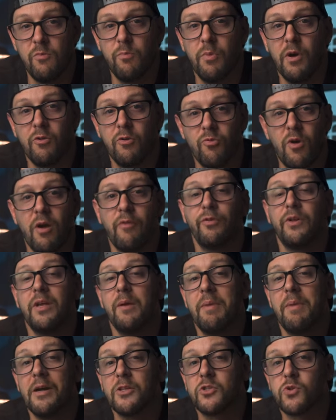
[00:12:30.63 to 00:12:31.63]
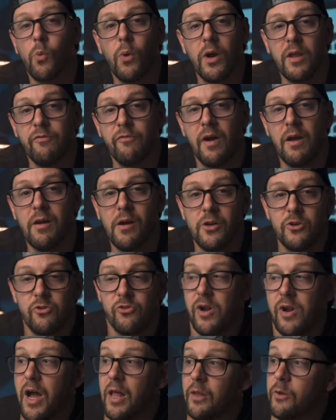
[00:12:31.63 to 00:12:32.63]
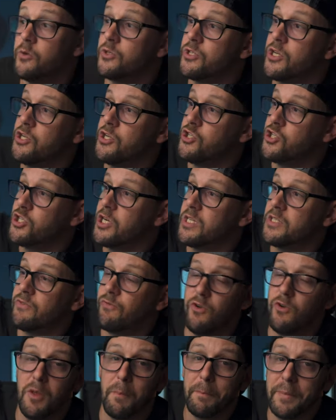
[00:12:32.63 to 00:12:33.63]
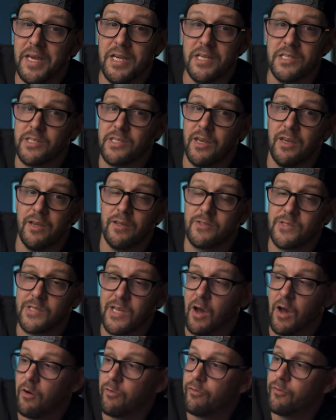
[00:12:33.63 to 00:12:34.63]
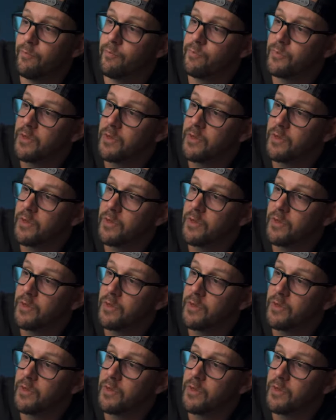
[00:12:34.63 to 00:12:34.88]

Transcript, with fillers: but roughly about $2,500 just for the PC itself.